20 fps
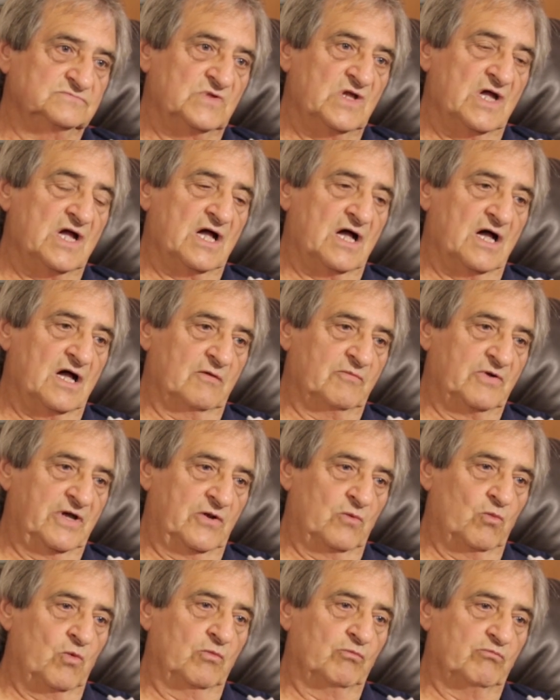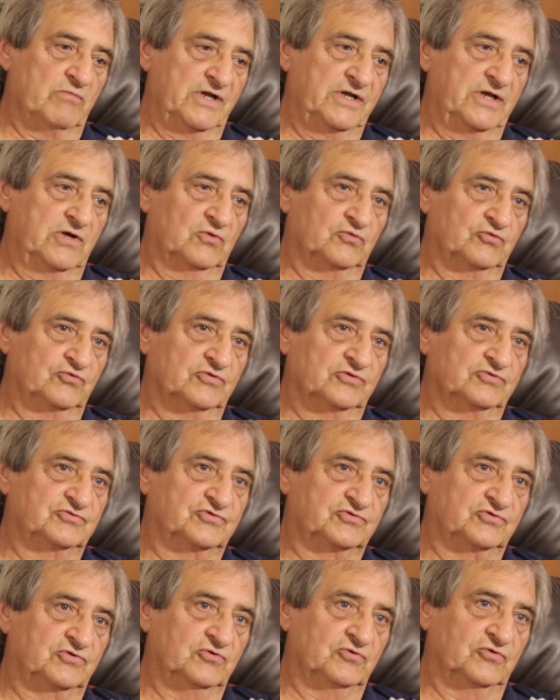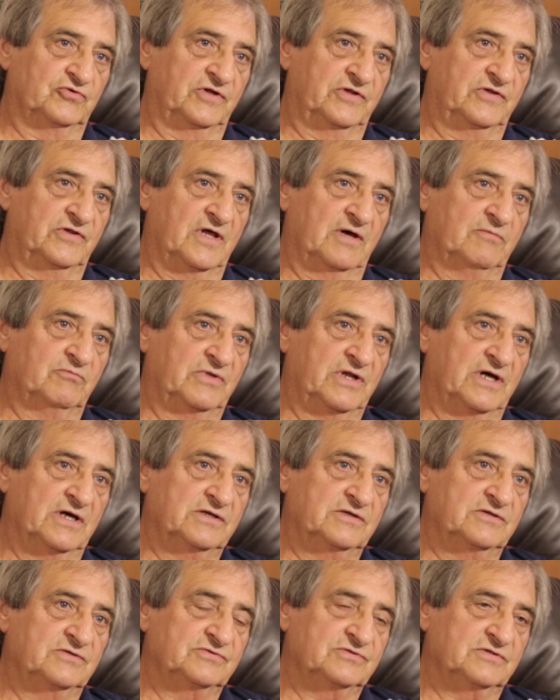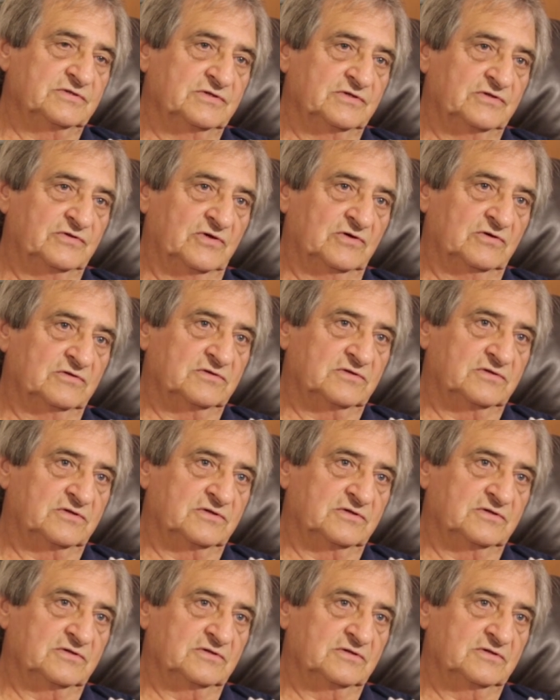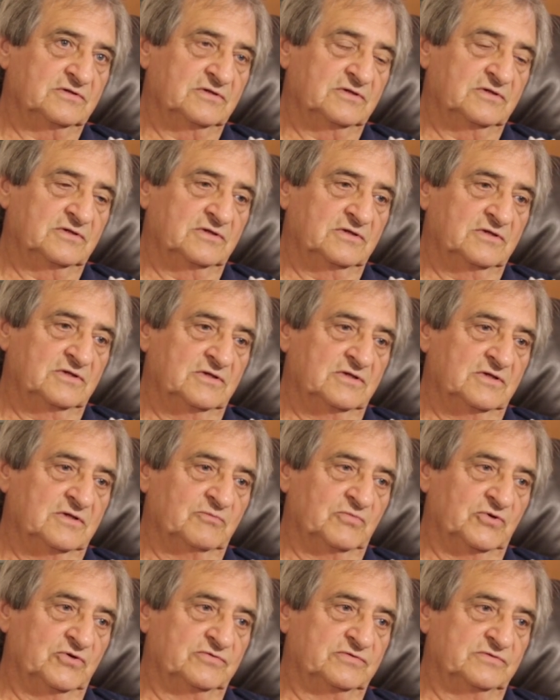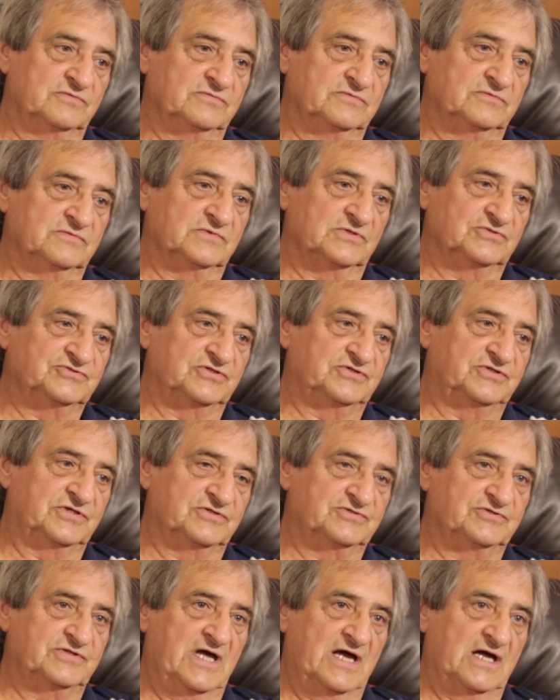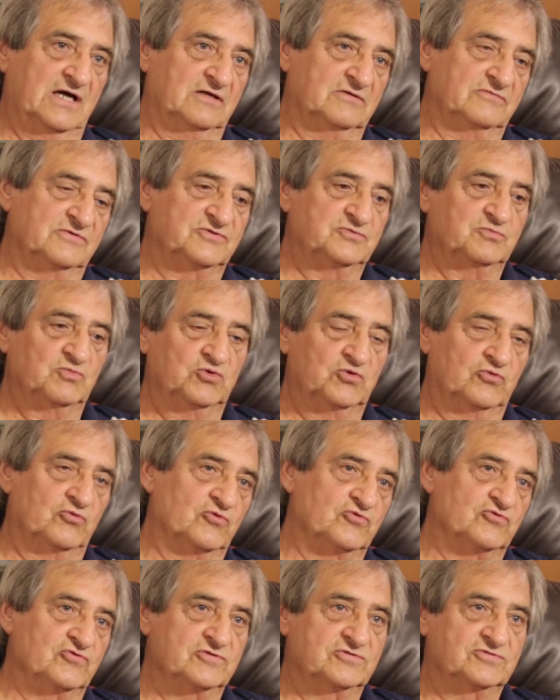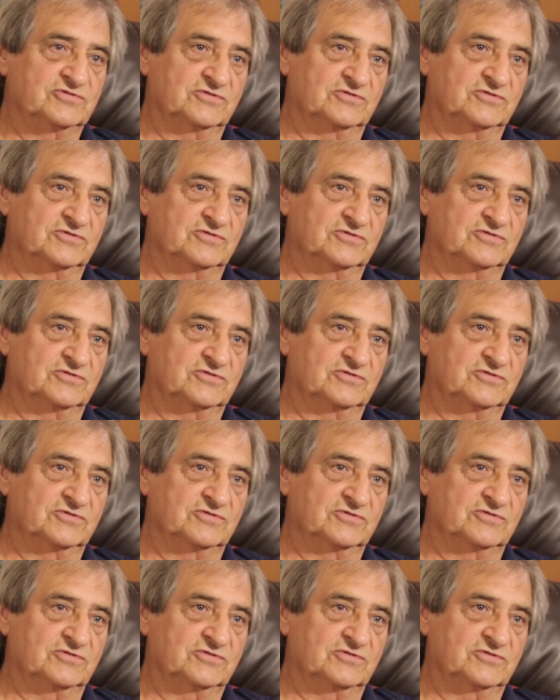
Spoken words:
Yeah, I mean, there weren't many hundreds scored in them days. Not, but as it is now, there's more hundreds